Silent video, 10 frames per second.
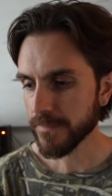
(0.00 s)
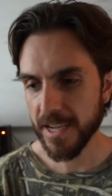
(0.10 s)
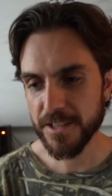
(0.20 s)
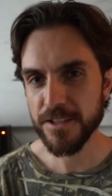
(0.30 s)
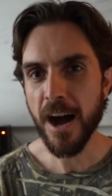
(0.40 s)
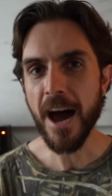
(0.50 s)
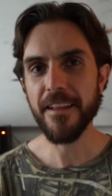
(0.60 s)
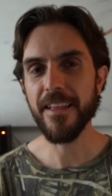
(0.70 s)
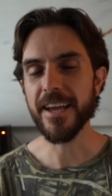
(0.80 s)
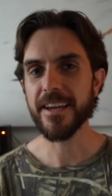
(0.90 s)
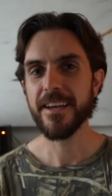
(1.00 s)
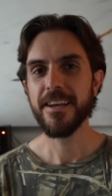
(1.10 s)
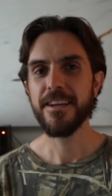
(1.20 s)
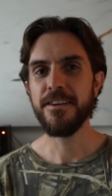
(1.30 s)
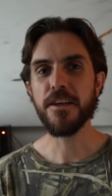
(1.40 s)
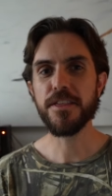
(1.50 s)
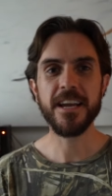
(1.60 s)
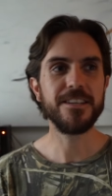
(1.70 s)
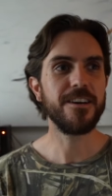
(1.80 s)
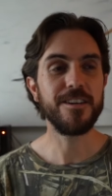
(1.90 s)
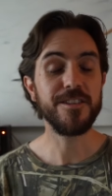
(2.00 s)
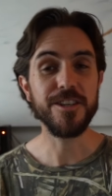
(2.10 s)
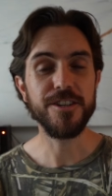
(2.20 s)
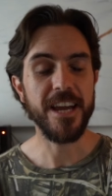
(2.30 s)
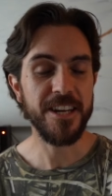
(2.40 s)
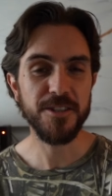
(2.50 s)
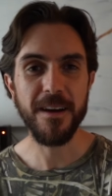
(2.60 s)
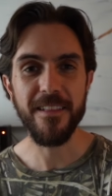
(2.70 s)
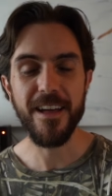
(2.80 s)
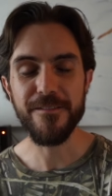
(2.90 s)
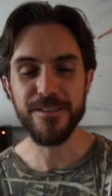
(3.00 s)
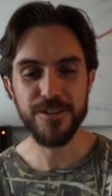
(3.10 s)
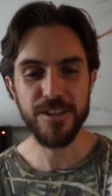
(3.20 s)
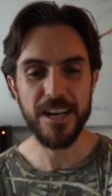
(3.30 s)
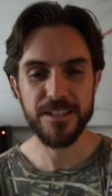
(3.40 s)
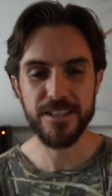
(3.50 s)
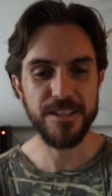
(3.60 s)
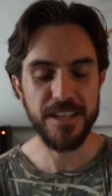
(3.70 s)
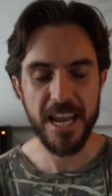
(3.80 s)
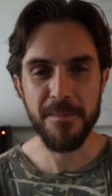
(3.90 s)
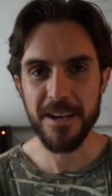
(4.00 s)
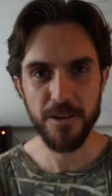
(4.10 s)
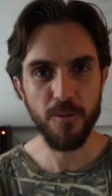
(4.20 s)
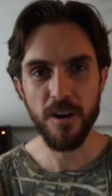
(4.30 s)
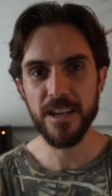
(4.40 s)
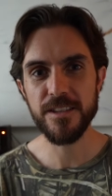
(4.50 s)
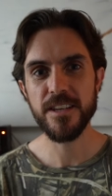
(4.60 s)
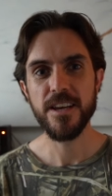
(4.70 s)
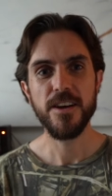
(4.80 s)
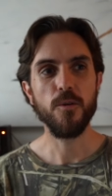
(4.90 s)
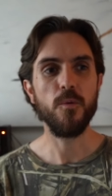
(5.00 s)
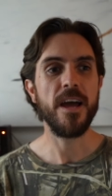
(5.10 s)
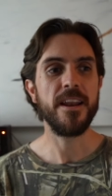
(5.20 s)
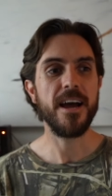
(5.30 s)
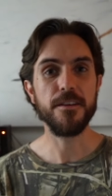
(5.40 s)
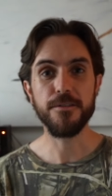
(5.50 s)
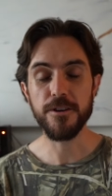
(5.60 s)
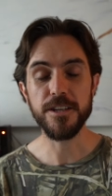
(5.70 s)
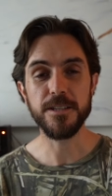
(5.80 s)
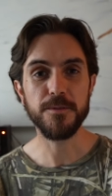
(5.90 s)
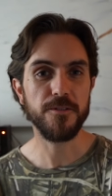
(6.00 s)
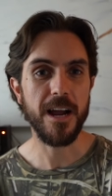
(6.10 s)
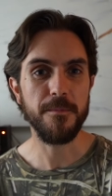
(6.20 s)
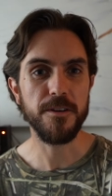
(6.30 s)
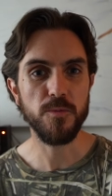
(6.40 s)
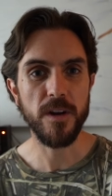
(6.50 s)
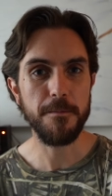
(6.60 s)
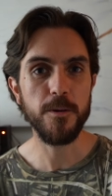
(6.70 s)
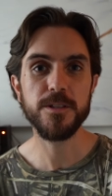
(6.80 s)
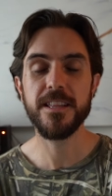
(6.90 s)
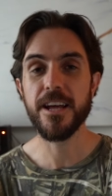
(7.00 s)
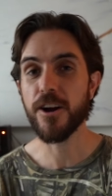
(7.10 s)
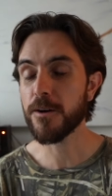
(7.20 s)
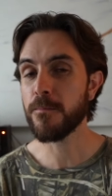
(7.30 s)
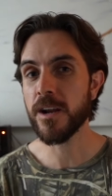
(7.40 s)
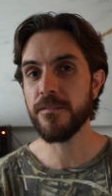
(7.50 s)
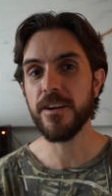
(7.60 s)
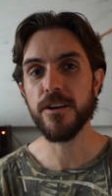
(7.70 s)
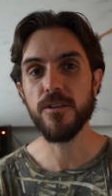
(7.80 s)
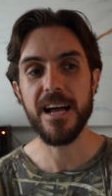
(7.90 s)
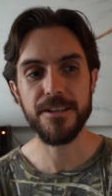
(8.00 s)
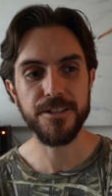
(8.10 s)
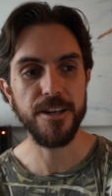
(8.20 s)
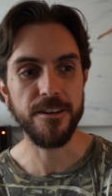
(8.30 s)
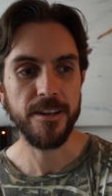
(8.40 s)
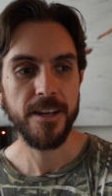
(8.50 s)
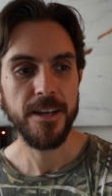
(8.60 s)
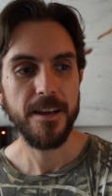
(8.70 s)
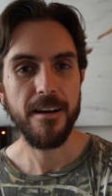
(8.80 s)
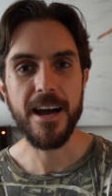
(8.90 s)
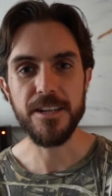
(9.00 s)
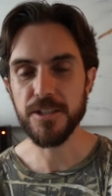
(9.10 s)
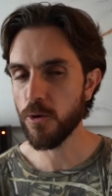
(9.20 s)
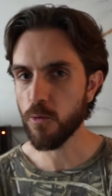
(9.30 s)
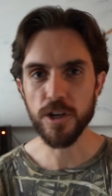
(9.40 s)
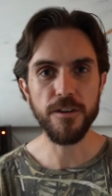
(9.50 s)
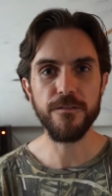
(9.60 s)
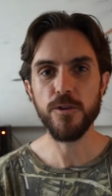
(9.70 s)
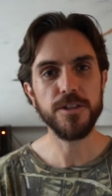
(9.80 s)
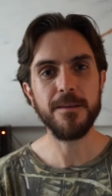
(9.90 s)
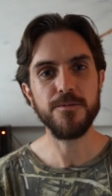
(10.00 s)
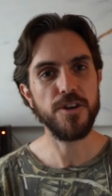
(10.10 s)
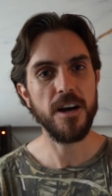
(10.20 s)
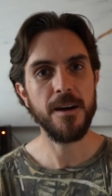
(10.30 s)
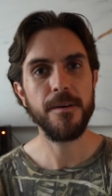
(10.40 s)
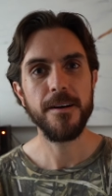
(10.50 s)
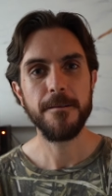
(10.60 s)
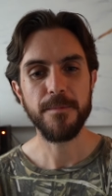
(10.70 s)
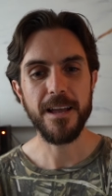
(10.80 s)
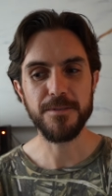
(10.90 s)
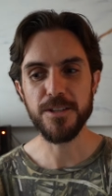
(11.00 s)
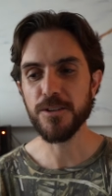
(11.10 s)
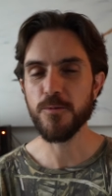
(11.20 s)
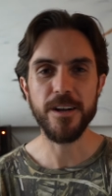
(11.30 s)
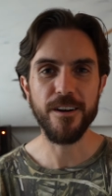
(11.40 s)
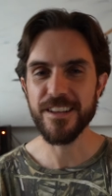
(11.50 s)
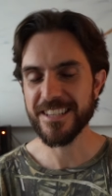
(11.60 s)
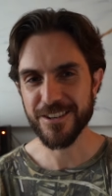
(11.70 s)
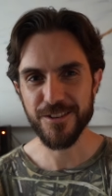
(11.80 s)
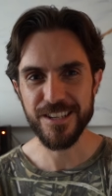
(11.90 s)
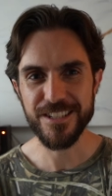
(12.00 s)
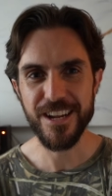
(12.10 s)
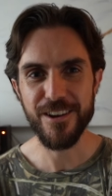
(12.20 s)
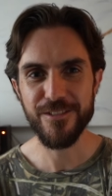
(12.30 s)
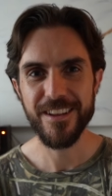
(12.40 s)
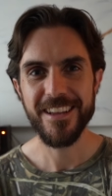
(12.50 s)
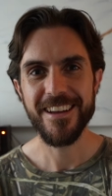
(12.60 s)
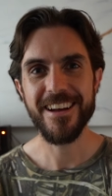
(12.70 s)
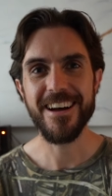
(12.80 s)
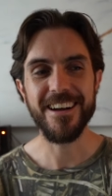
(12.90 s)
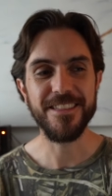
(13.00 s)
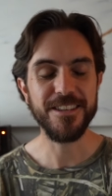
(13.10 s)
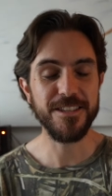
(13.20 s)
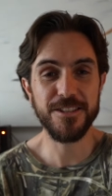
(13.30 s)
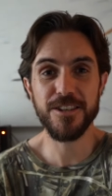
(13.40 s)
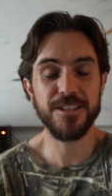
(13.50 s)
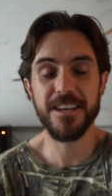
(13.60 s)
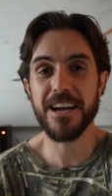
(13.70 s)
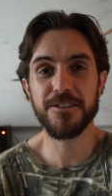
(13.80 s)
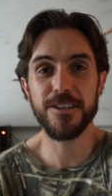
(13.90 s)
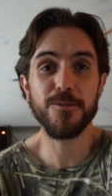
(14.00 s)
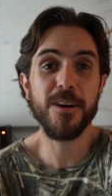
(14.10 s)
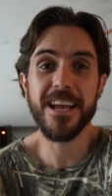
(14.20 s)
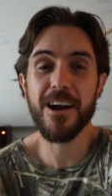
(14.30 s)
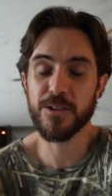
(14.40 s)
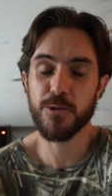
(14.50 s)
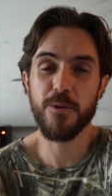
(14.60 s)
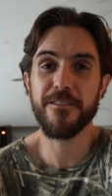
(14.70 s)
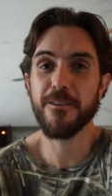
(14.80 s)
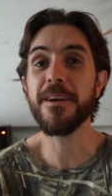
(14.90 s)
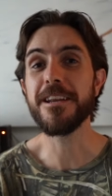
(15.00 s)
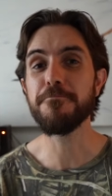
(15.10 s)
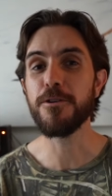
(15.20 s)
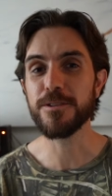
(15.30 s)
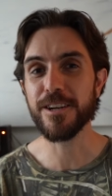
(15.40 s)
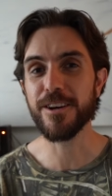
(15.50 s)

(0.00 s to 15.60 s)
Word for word: it's not. Like nothing has honestly changed. My life is just the same as it was when I had 30 subscribers when I posted that hard bread video last year. I still work a full-time job. I'm still doing all this extra stuff. Uh, this is just an extra 20 hours a week for me to post